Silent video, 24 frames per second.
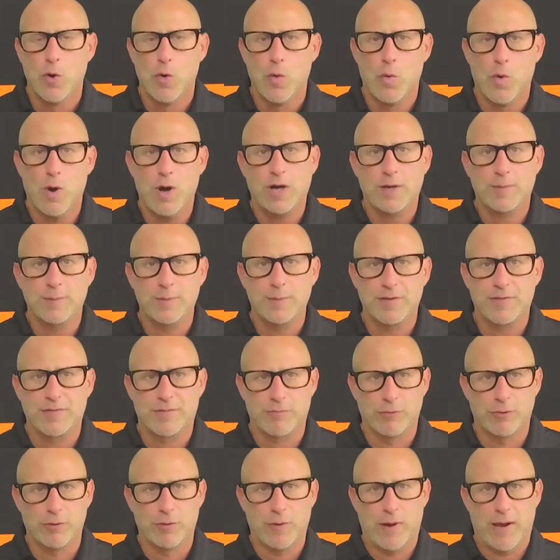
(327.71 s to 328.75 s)
Walk me
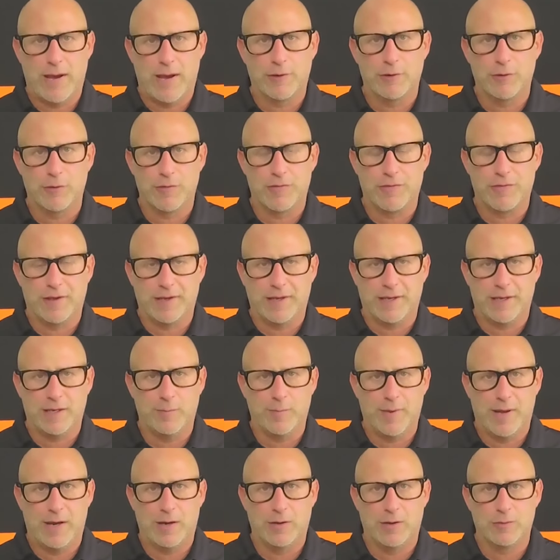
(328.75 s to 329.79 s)
through how you're thinking
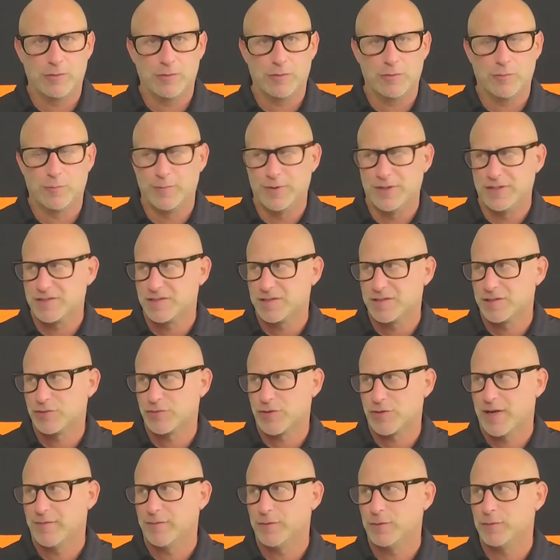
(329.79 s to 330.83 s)
about your business
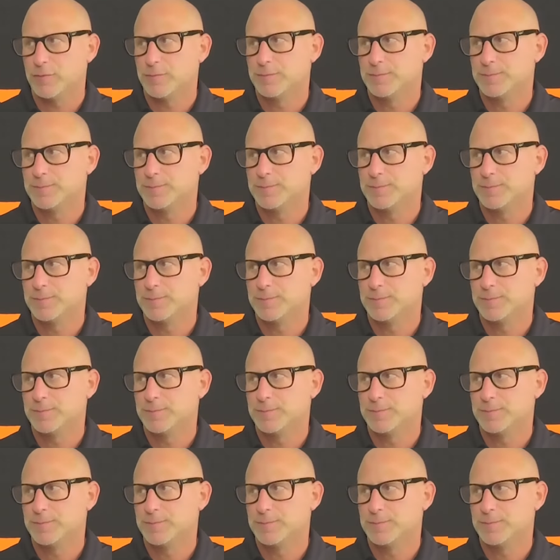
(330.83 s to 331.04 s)
travel.